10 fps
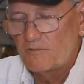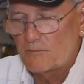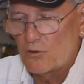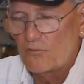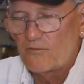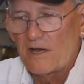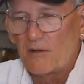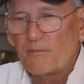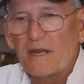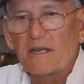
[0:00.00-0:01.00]

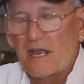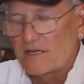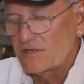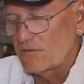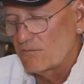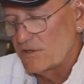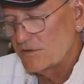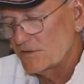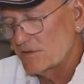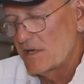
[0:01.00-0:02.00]
profile bait casting
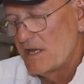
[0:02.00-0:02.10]
reels,